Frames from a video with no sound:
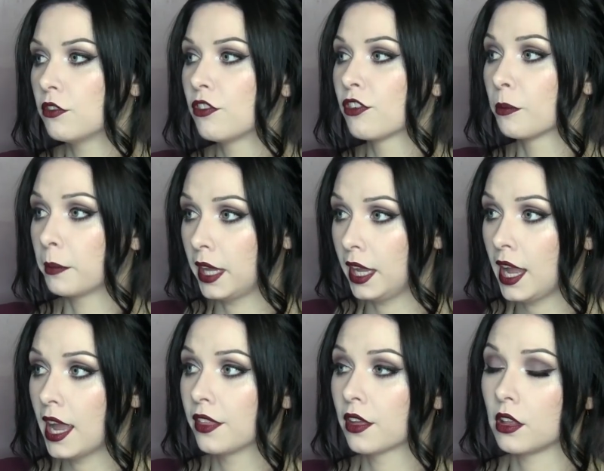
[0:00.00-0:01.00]
for me
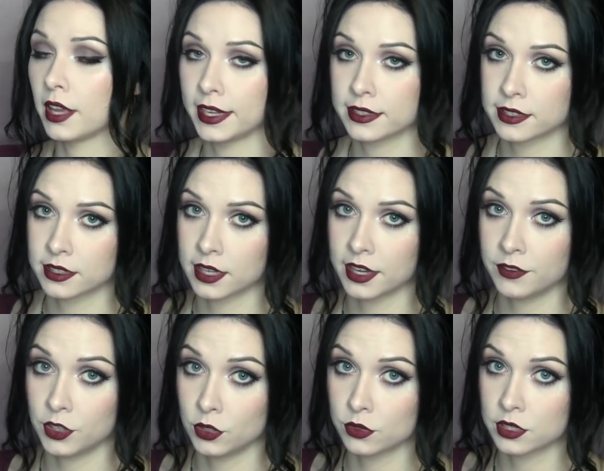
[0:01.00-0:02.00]
and the clients that I've
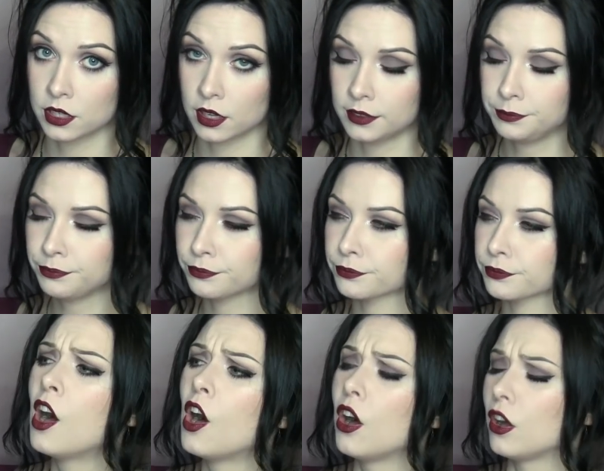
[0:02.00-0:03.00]
used it on.
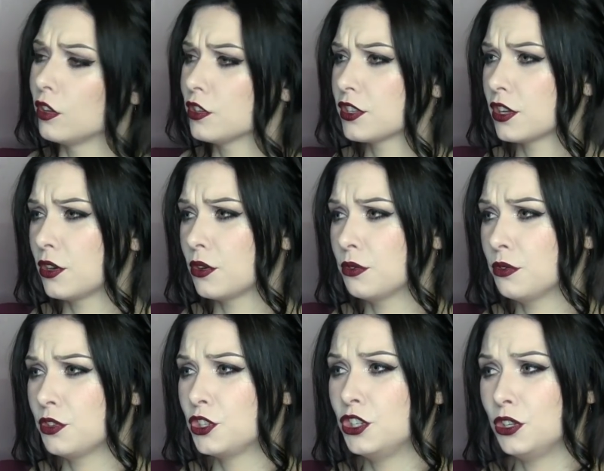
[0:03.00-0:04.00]
Also
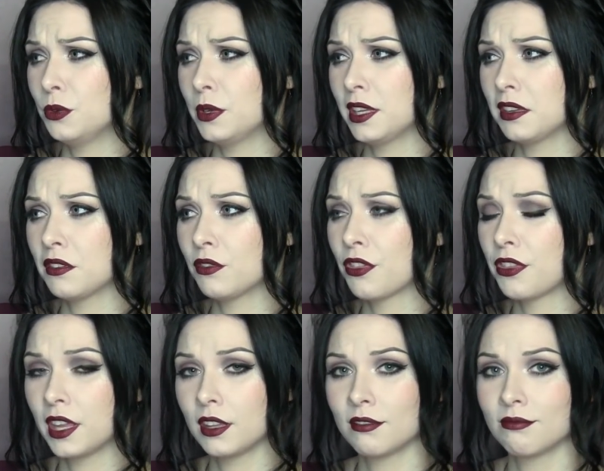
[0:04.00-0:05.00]
doing
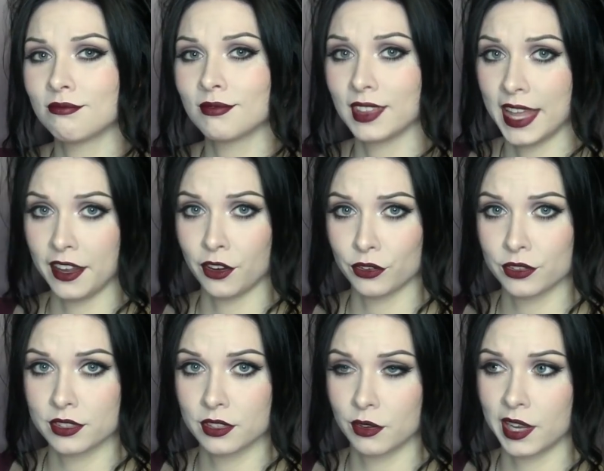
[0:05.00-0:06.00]
thin
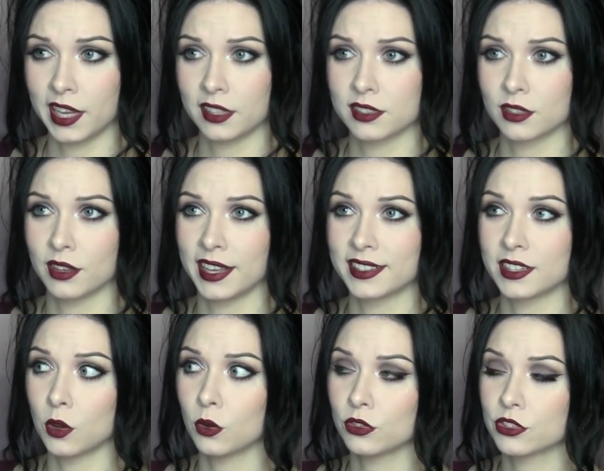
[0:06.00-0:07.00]
layers, okay? So like
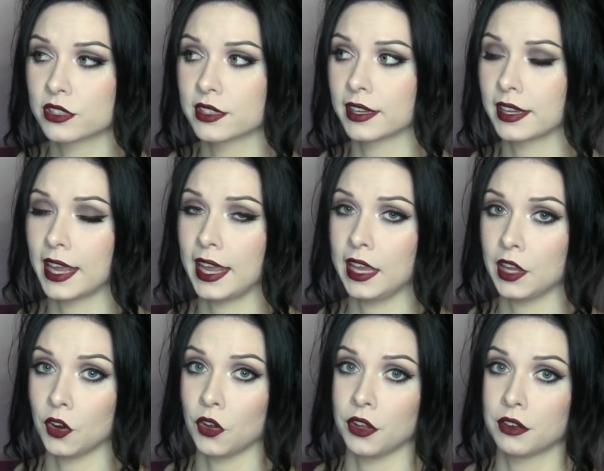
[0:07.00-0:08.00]
don't just like cake it
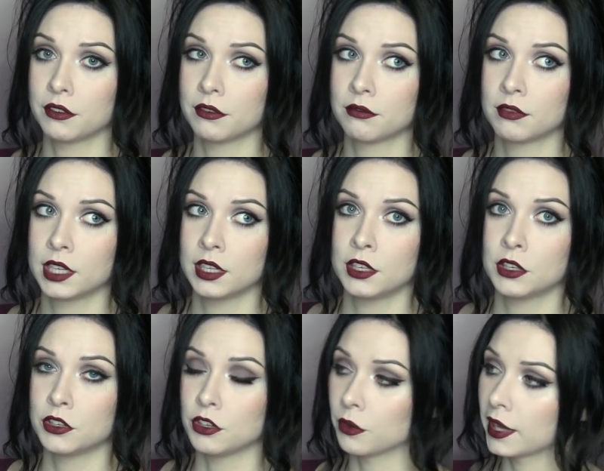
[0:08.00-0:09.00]
on.
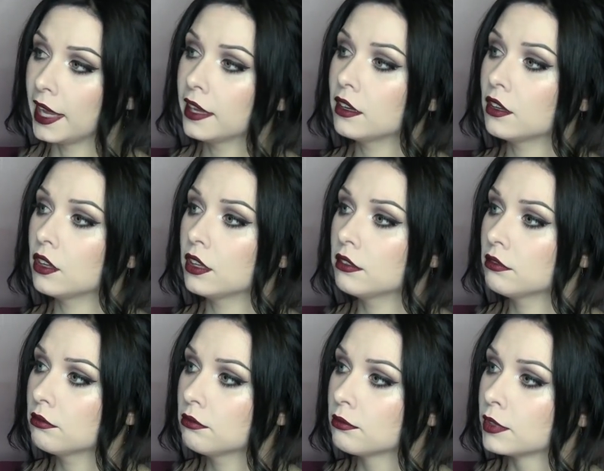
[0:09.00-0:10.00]
Don't cake it
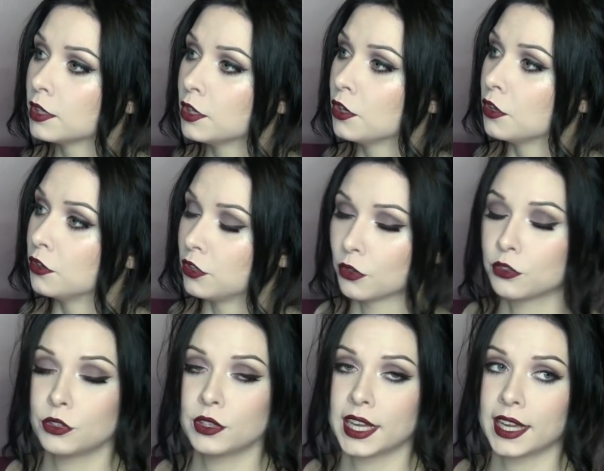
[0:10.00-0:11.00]
on. Don't
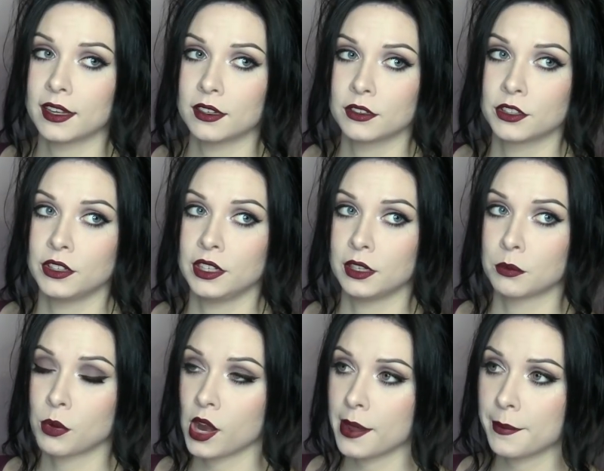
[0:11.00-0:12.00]
do that. You need a
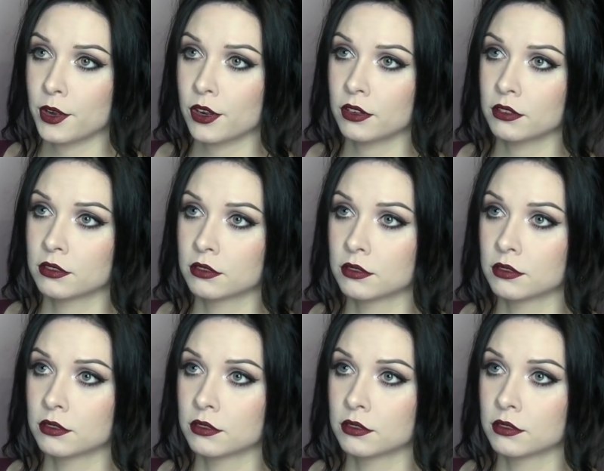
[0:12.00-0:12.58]
primer.